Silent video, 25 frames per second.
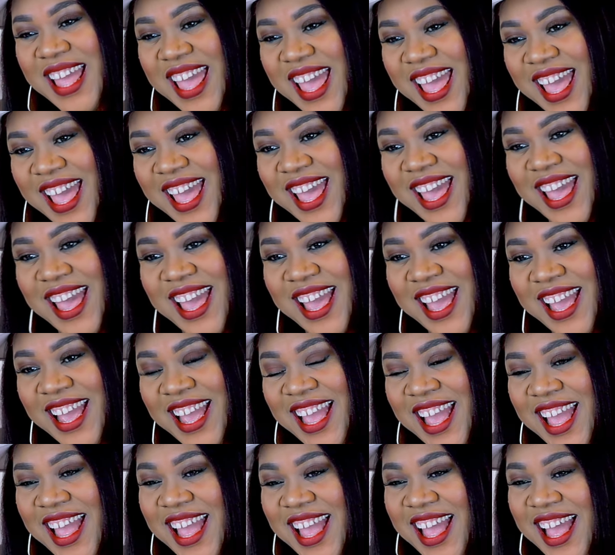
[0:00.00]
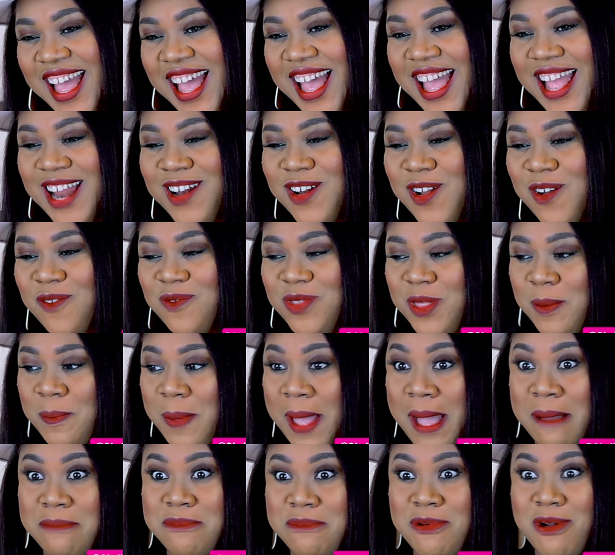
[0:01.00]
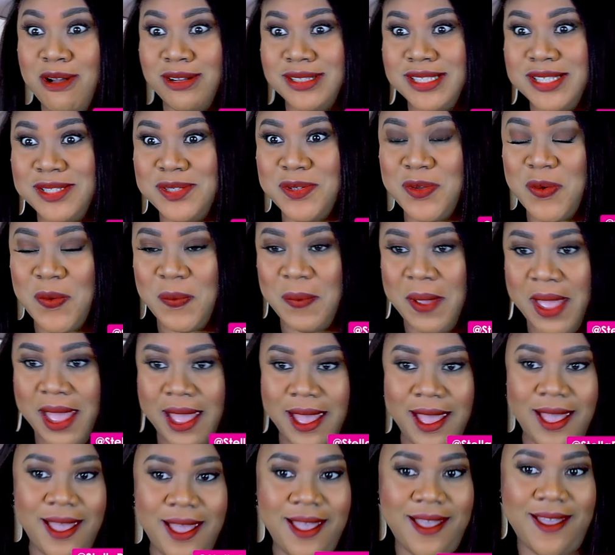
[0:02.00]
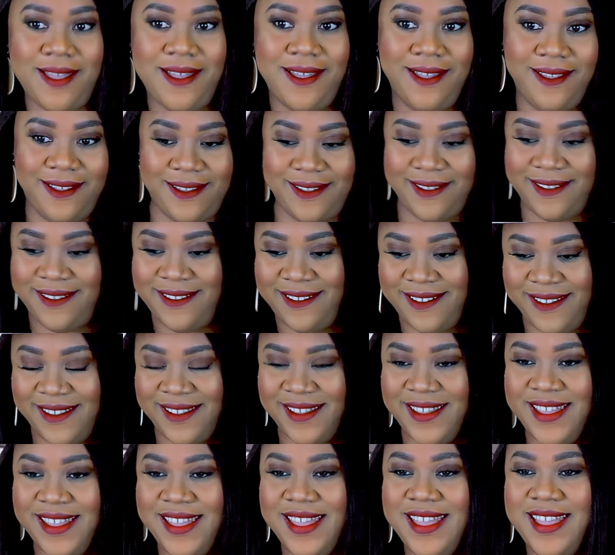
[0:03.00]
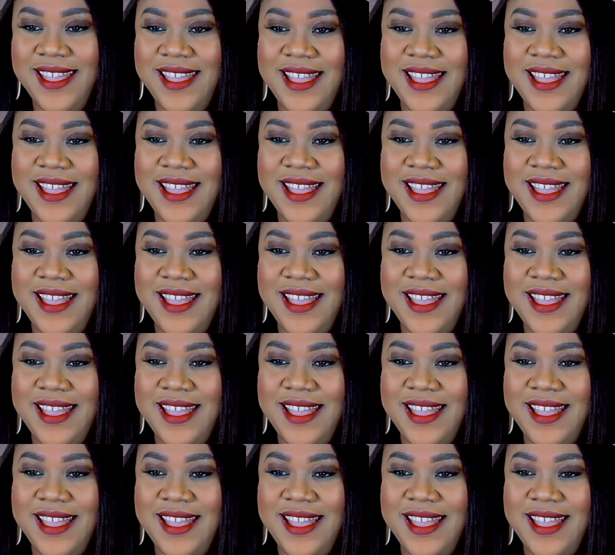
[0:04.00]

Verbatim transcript: Hey, I love the palm nut soup. Hey,